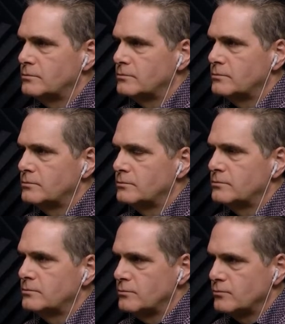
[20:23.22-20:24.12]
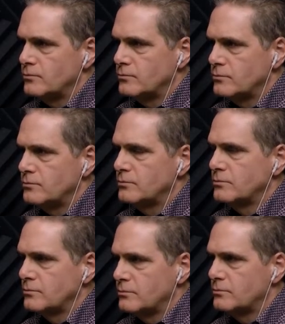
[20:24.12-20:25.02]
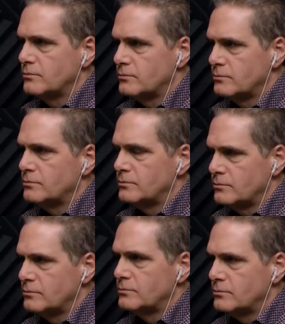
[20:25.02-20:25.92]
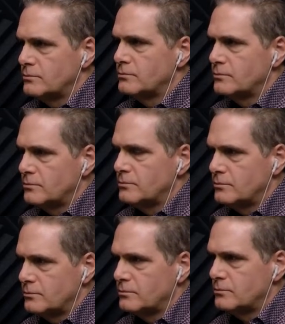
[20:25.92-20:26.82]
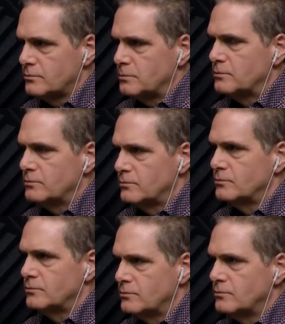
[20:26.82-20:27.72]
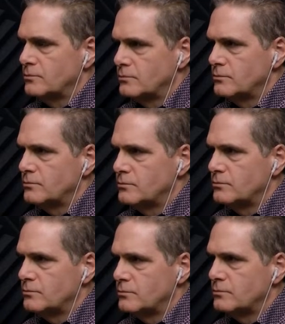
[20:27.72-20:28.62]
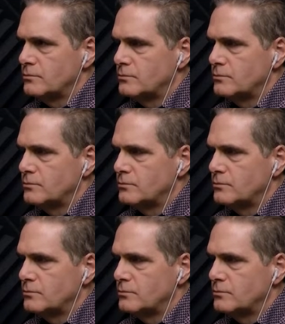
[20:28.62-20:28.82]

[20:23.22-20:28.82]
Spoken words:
The person shown says nothing.